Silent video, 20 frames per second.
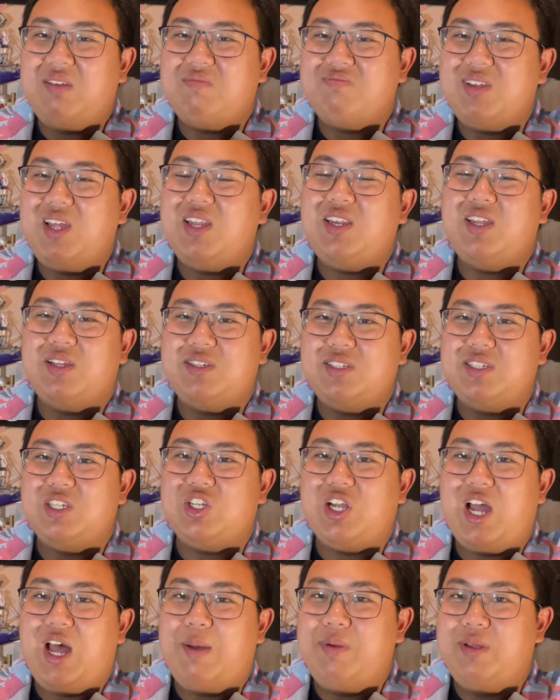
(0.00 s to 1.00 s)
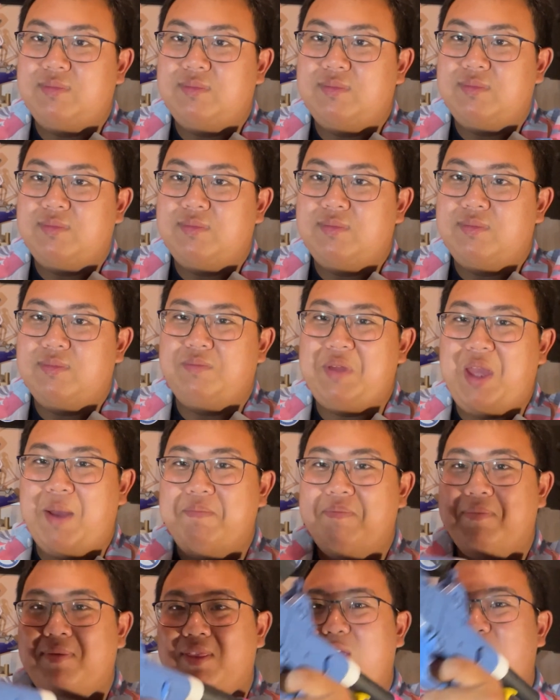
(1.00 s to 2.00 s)
it does the job. Yeah,
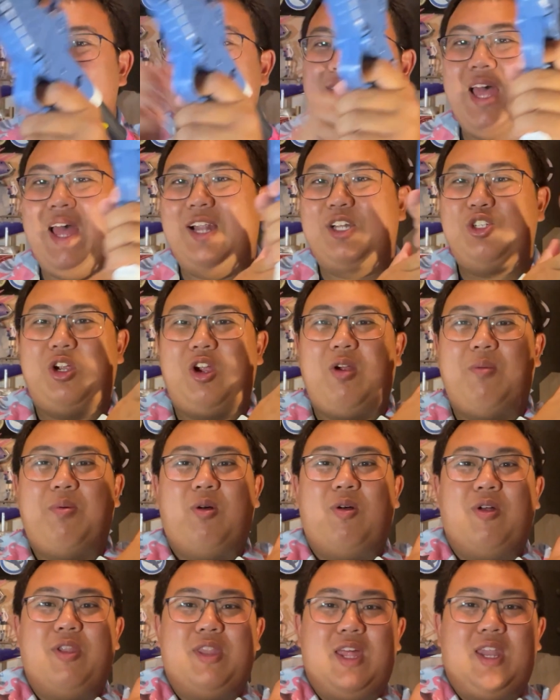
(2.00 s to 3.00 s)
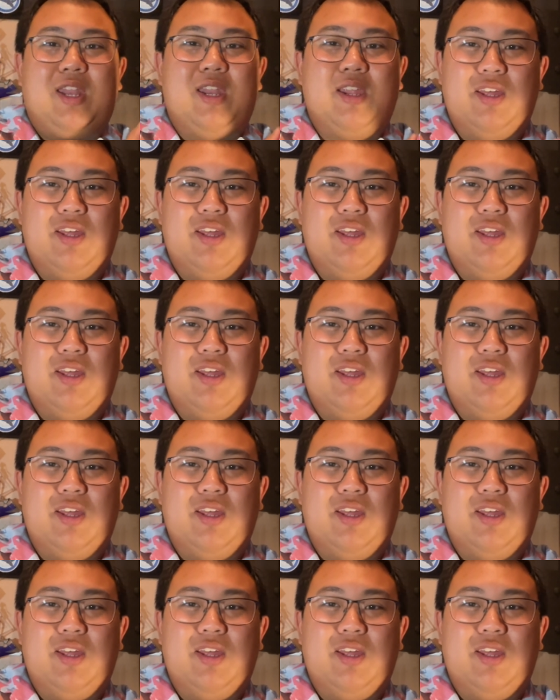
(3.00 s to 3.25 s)
there's that trigger pull, and then